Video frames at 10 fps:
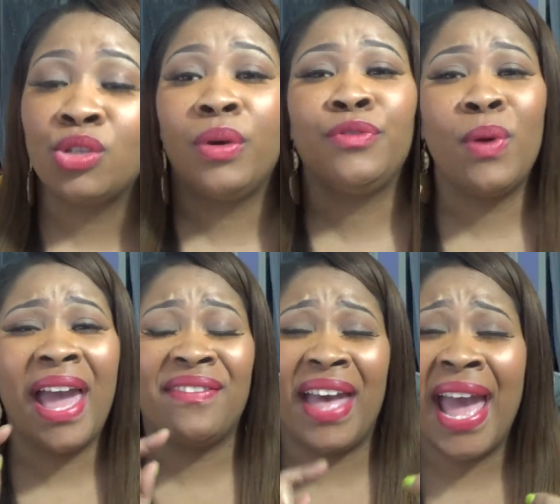So if you
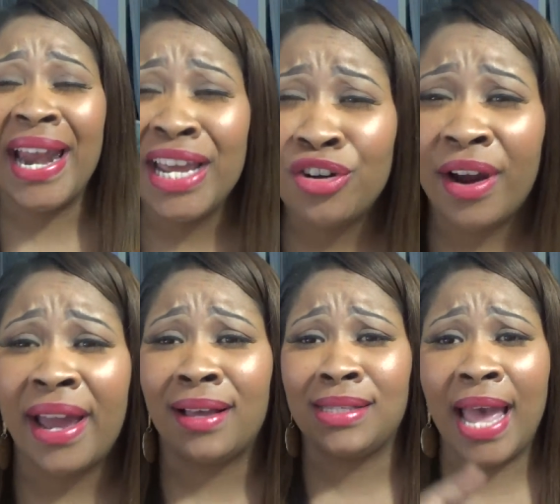have any
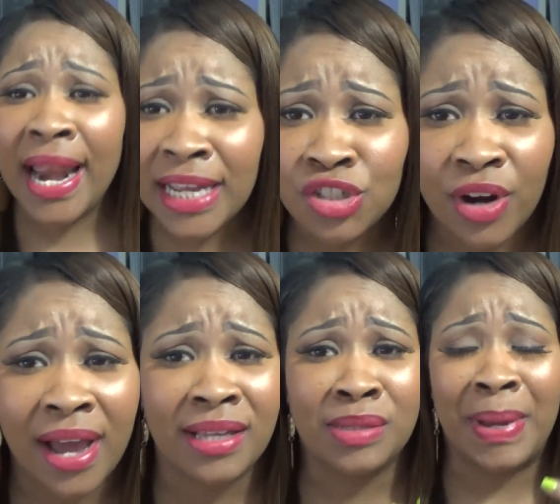cracks, any
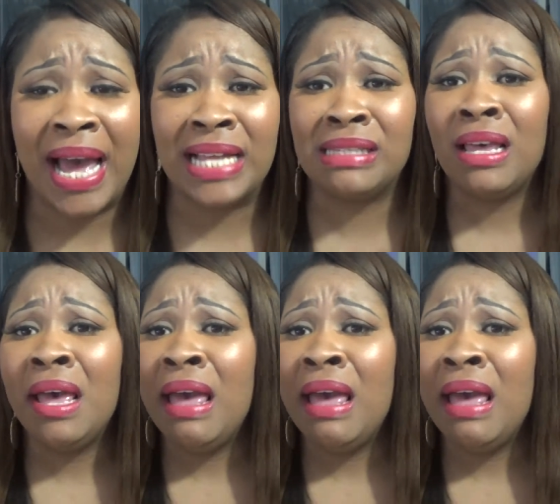dry spots,